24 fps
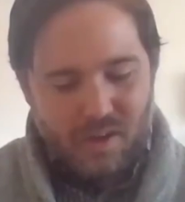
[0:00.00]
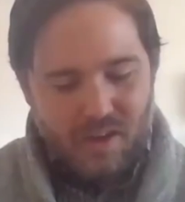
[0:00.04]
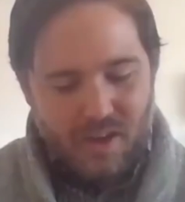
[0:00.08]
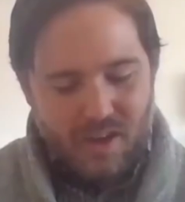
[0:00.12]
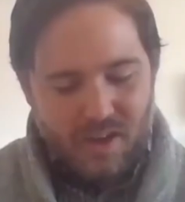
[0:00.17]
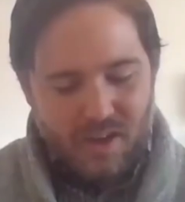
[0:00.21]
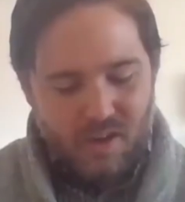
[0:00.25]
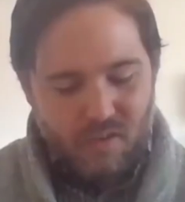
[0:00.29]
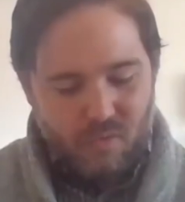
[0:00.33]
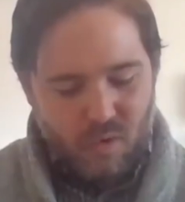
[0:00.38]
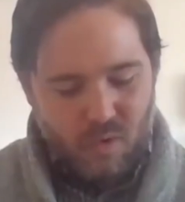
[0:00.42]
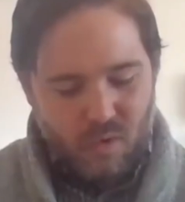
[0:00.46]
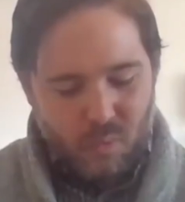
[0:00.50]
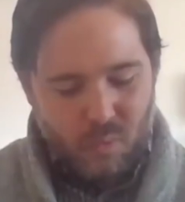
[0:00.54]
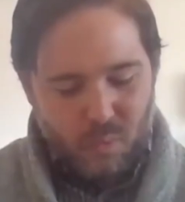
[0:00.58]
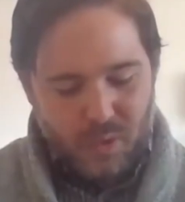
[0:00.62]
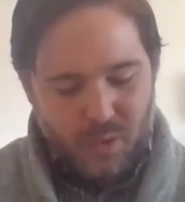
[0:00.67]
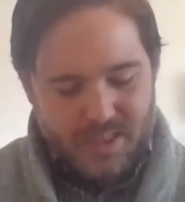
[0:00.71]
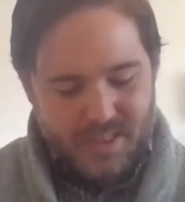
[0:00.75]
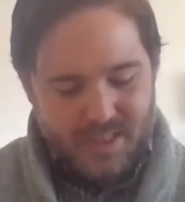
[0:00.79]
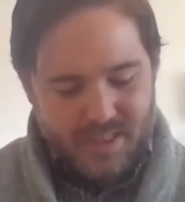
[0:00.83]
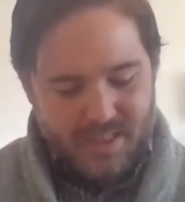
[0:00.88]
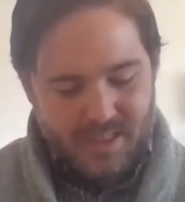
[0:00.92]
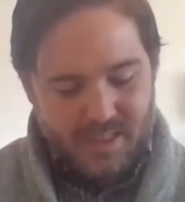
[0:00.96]
a lot of what
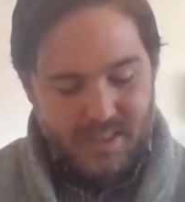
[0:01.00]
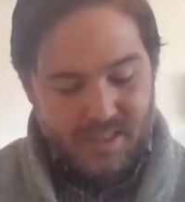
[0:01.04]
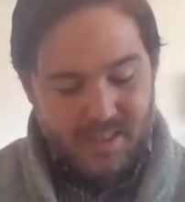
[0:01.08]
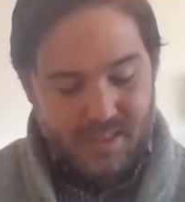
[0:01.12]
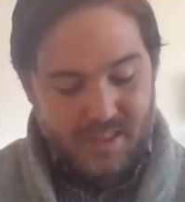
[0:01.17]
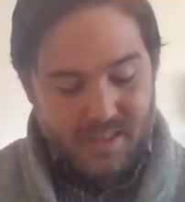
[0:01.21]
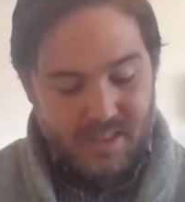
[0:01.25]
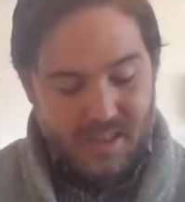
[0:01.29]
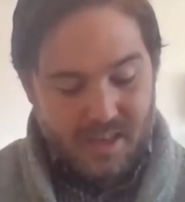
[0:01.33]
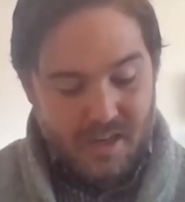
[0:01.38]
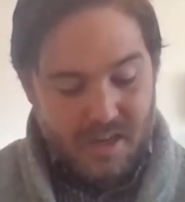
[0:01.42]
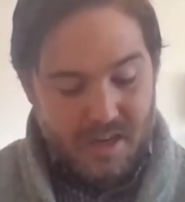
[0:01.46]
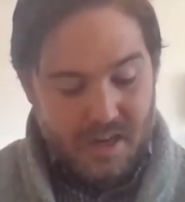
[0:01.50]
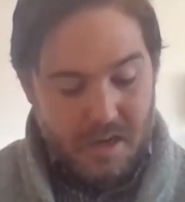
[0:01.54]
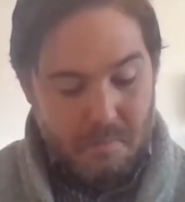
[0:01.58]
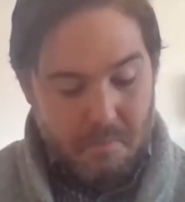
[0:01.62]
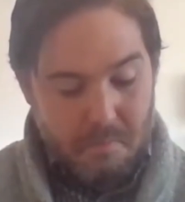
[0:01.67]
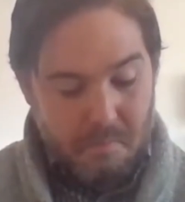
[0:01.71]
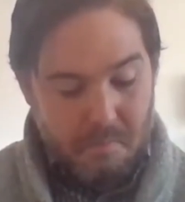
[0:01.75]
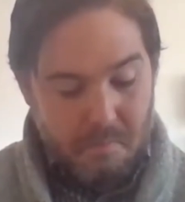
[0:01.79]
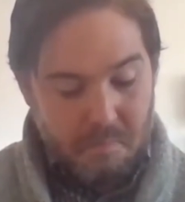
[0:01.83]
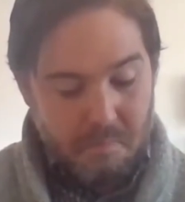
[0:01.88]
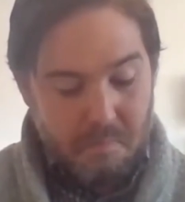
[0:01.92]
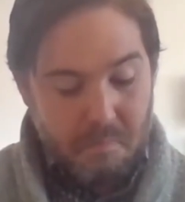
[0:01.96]
we see
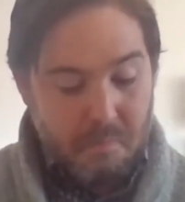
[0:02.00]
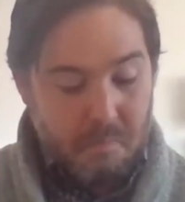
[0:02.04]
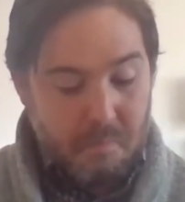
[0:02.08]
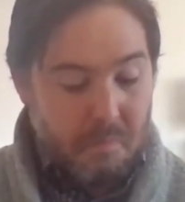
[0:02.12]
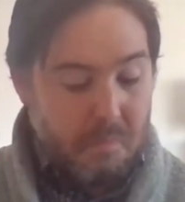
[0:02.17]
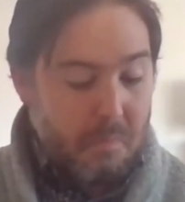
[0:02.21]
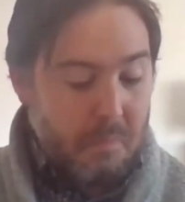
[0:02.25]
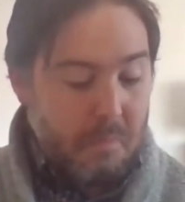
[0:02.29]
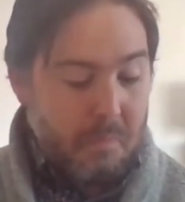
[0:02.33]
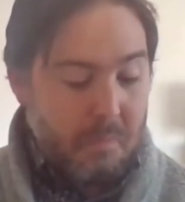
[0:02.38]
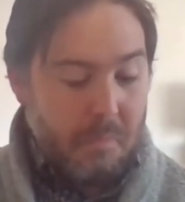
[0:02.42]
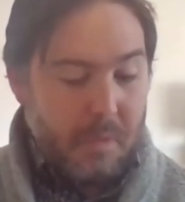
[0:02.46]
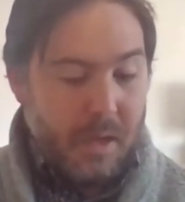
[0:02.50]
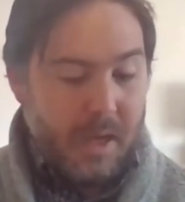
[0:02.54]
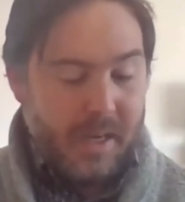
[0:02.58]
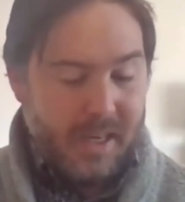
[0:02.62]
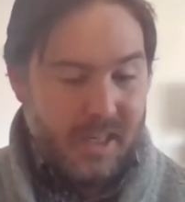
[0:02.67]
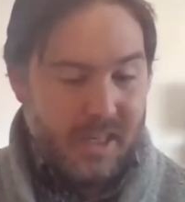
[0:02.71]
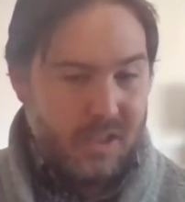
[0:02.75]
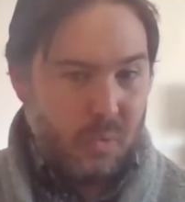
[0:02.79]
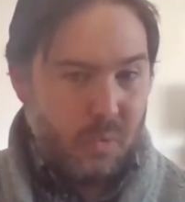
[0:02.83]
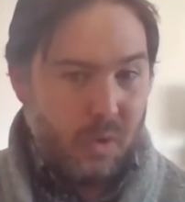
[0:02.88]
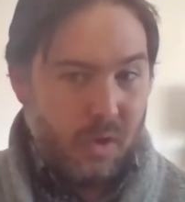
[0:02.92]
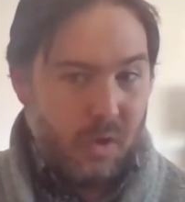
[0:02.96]
in
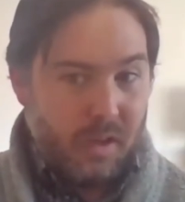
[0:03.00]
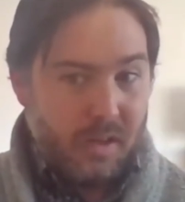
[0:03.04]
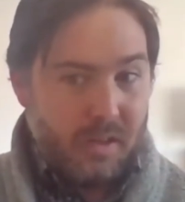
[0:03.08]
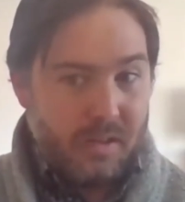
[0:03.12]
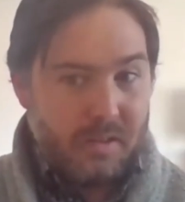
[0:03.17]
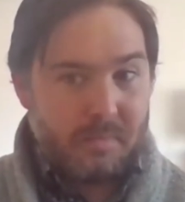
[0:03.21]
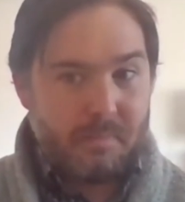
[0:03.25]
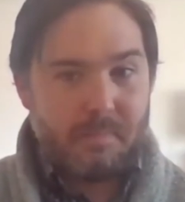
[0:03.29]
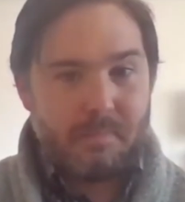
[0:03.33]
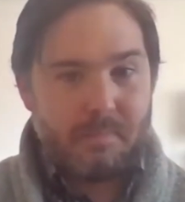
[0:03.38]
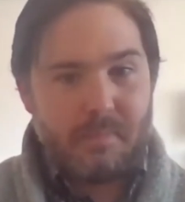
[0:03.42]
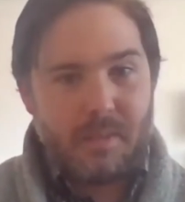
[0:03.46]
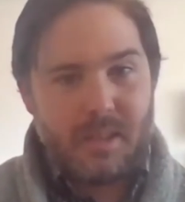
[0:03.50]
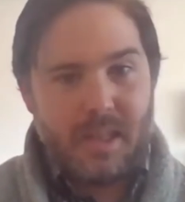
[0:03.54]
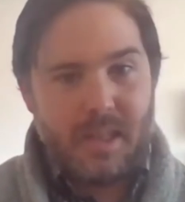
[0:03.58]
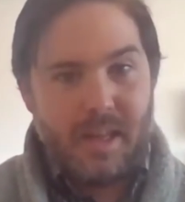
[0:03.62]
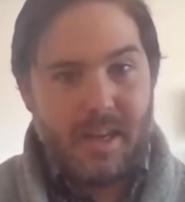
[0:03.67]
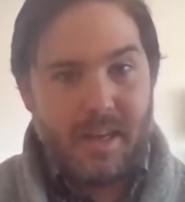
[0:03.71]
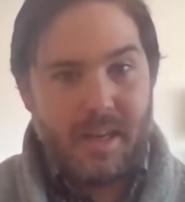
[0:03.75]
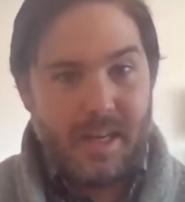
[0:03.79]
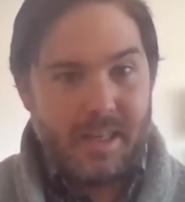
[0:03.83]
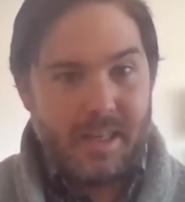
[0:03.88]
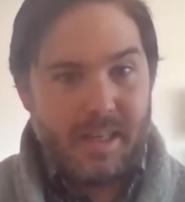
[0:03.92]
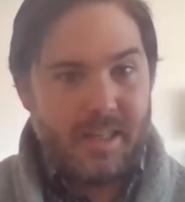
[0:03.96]
his work
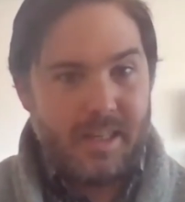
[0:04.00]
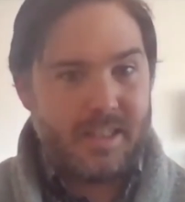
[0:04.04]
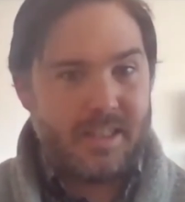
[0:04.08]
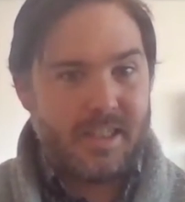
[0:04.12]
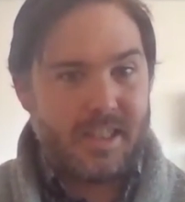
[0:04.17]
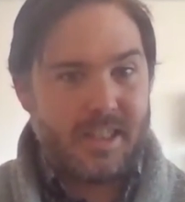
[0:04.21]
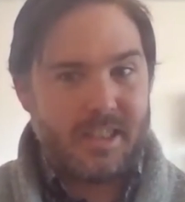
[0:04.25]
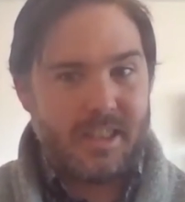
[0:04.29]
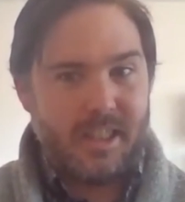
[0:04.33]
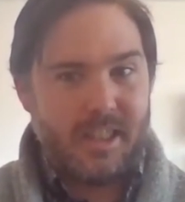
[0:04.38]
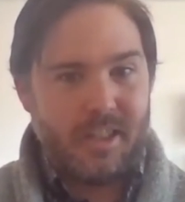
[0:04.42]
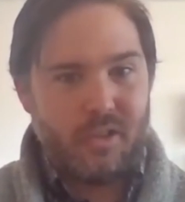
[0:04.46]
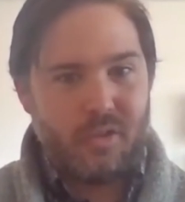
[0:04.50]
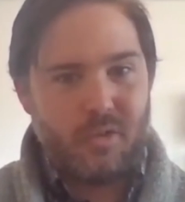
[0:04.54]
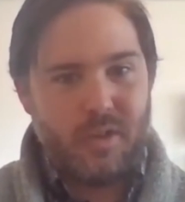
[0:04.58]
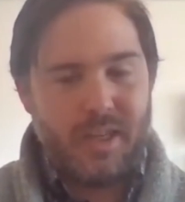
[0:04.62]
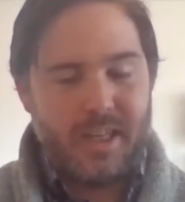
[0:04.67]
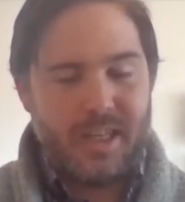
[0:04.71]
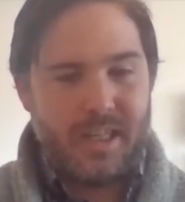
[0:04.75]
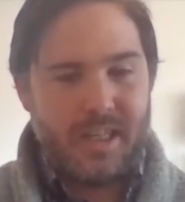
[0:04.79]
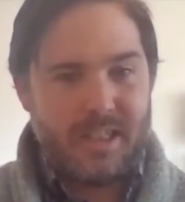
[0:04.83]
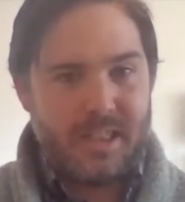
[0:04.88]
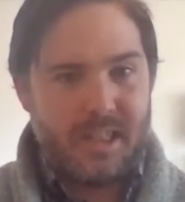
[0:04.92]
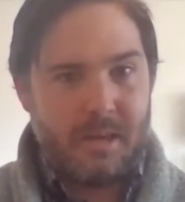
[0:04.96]
in
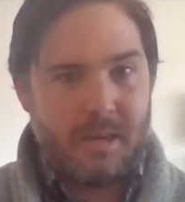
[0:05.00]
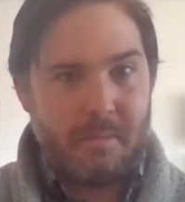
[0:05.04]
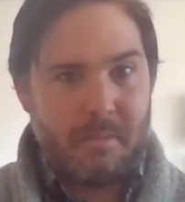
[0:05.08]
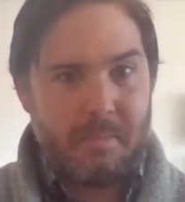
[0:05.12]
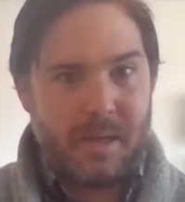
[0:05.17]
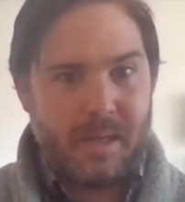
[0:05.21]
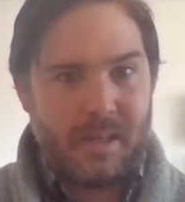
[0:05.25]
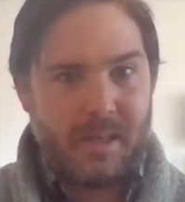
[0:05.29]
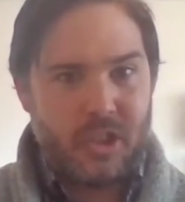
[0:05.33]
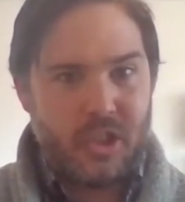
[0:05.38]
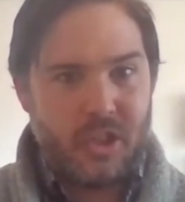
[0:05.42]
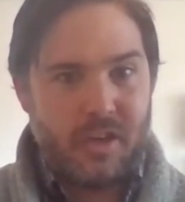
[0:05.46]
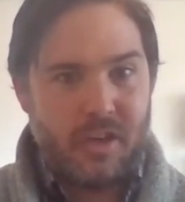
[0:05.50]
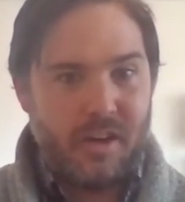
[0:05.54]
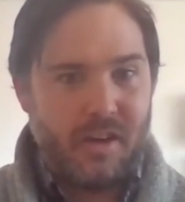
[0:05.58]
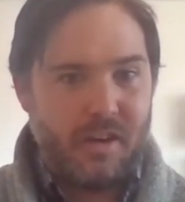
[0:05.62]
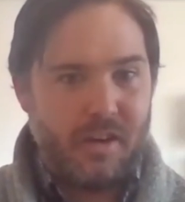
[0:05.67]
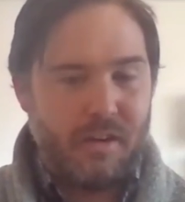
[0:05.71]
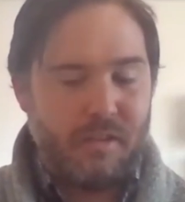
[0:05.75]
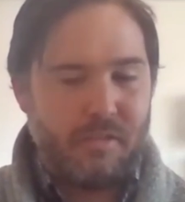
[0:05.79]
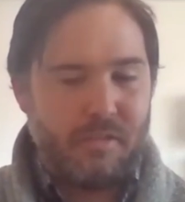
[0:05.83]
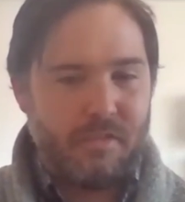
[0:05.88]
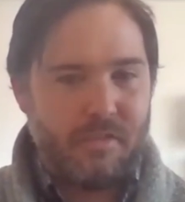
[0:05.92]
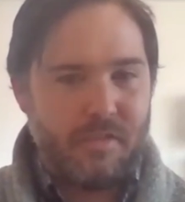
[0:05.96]
1863 is a depiction
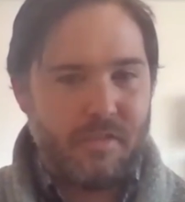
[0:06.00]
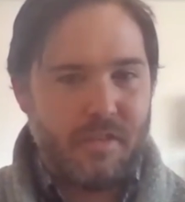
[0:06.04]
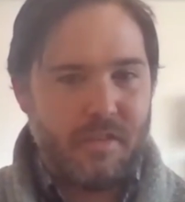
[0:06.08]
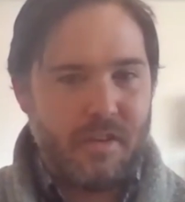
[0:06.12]
of